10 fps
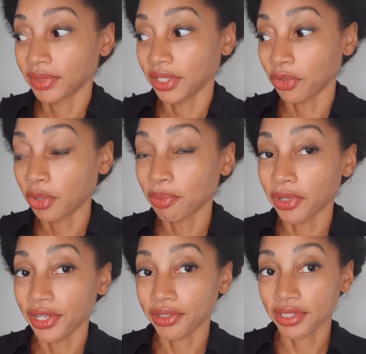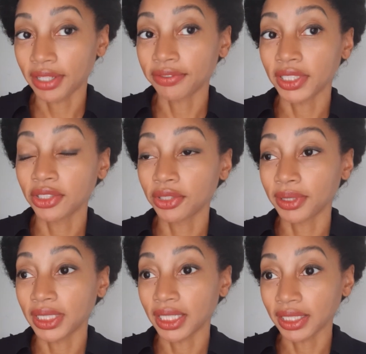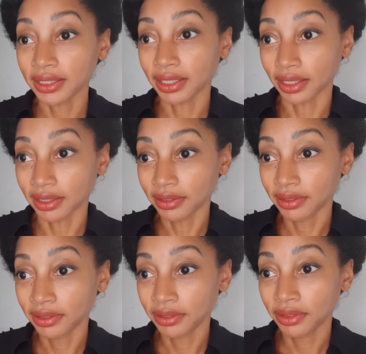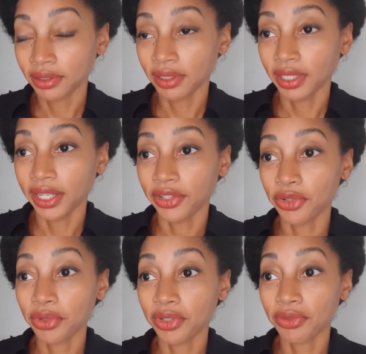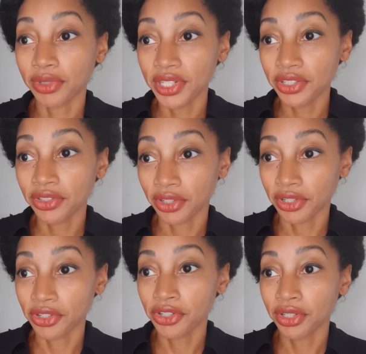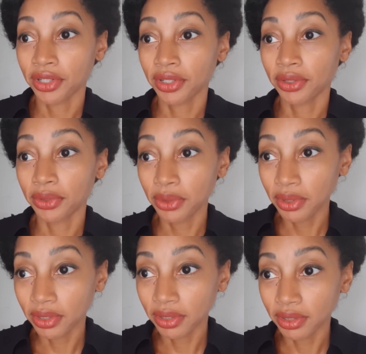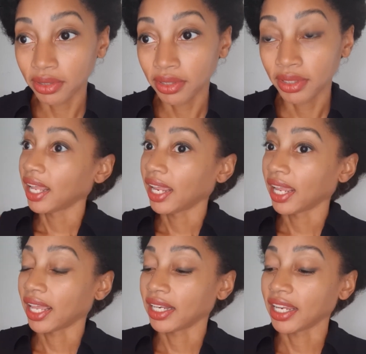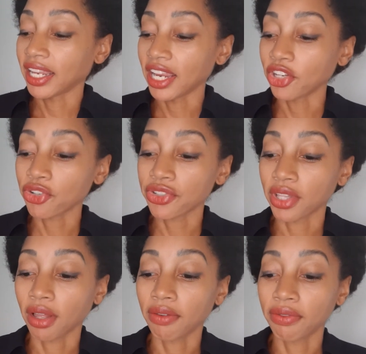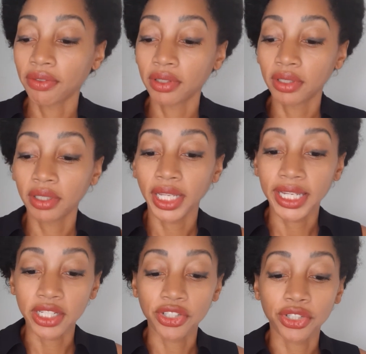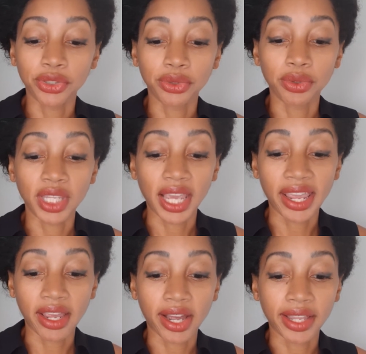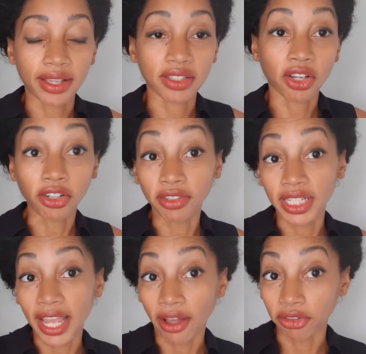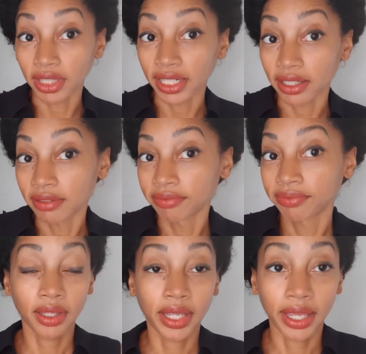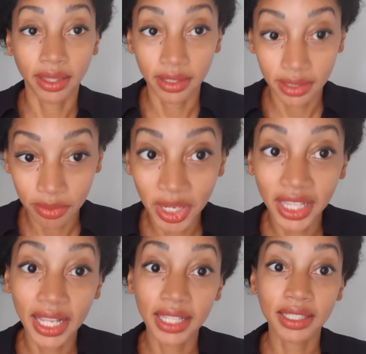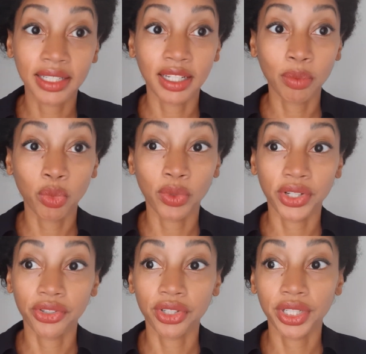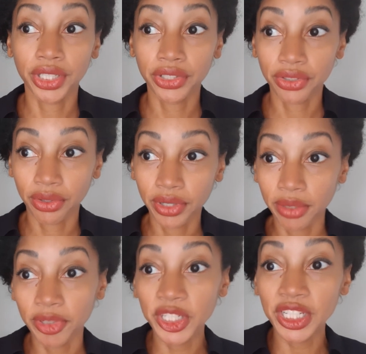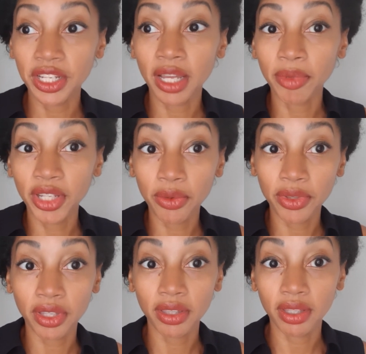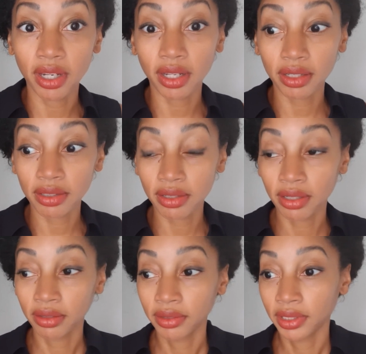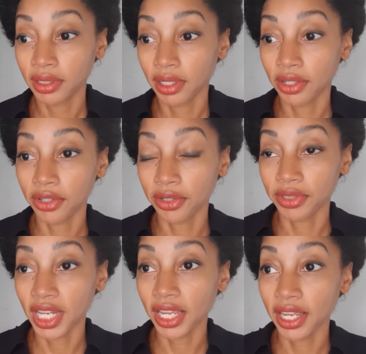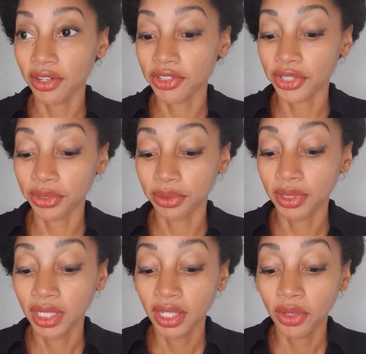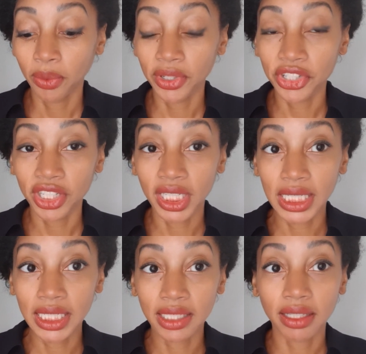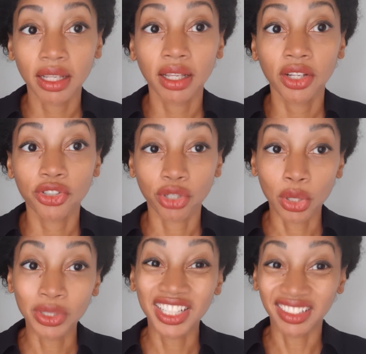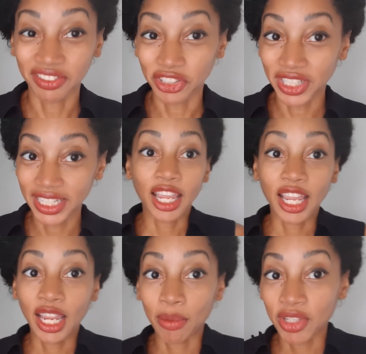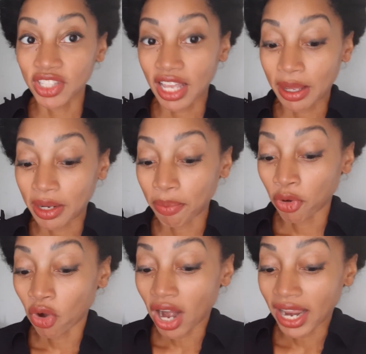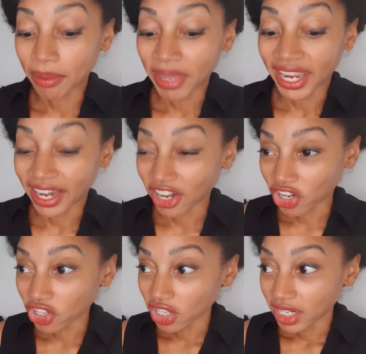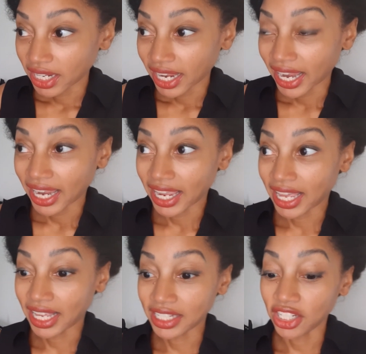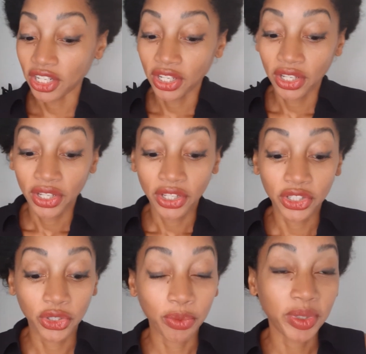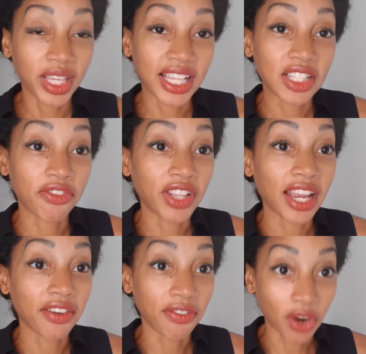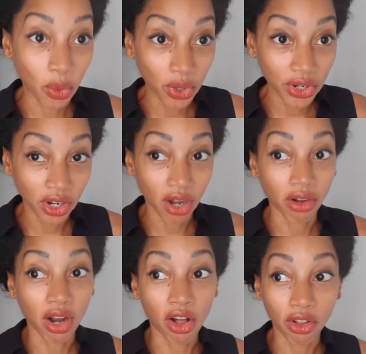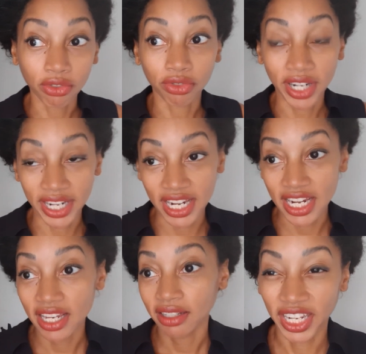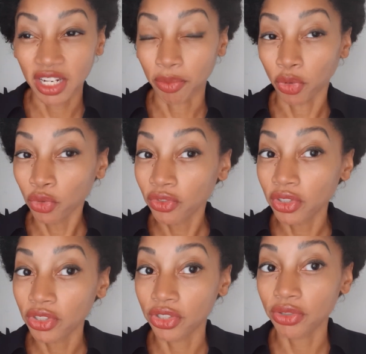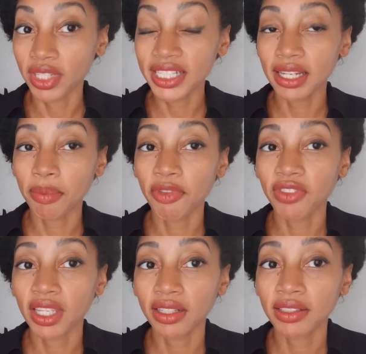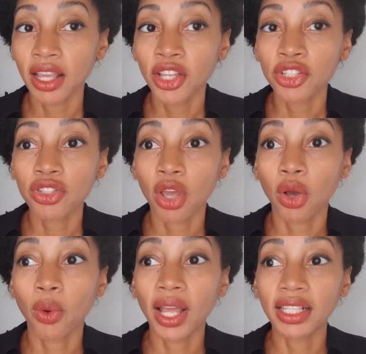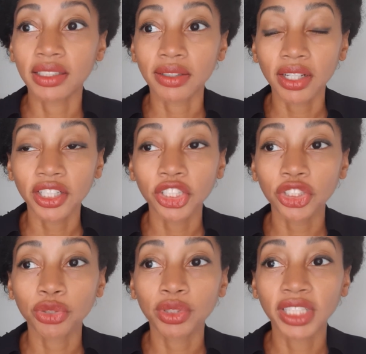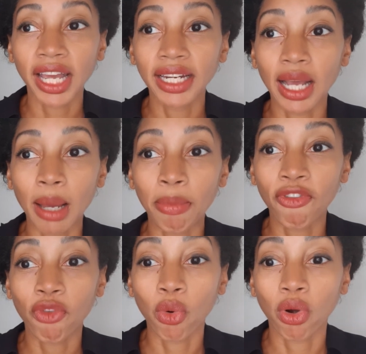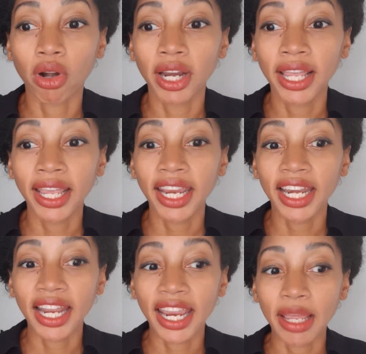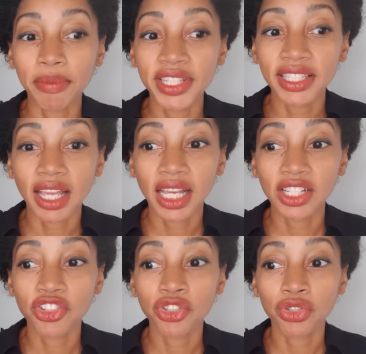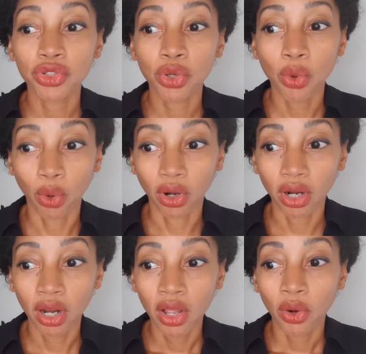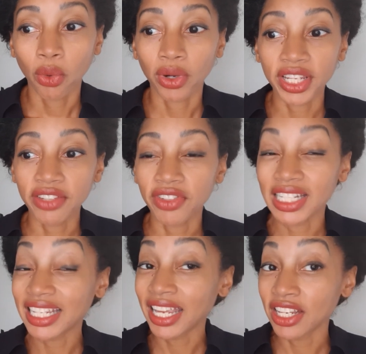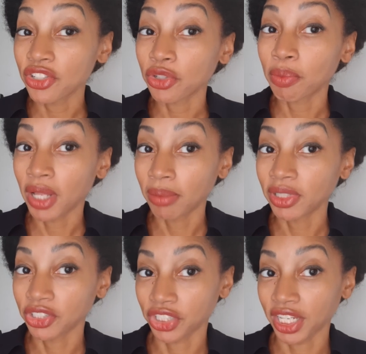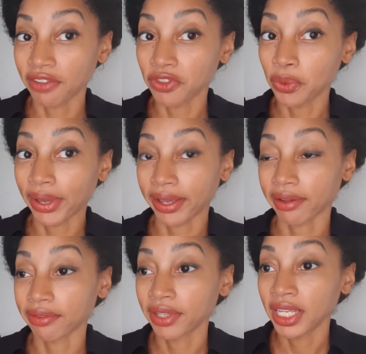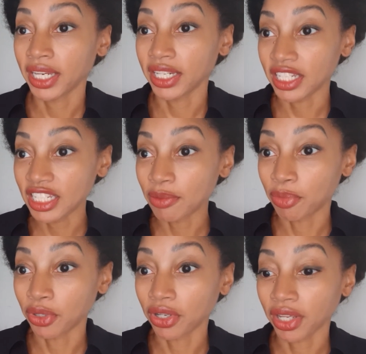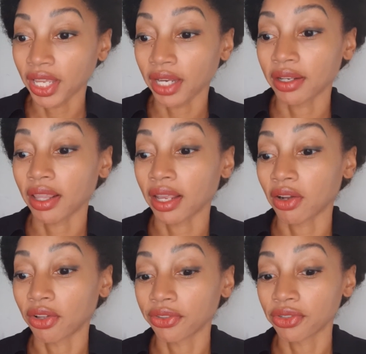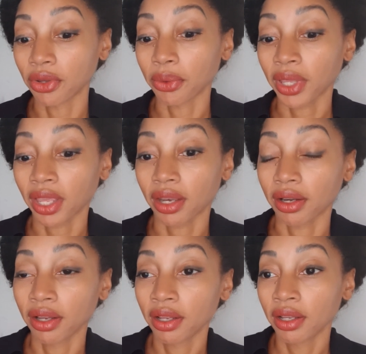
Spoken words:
Incorporate yourself into Alexa, and you can research Google and get yourself into the AI that's already out there. And this is my last tip, which is going to be coming within the next, I don't know, decade or two, which is drone delivery. Amazon Prime Air and UPS Flight Forward are already getting approval to do these type of things. So as long as you sign up for an Amazon store or even Kindle publishing, if you have an ebook and then also can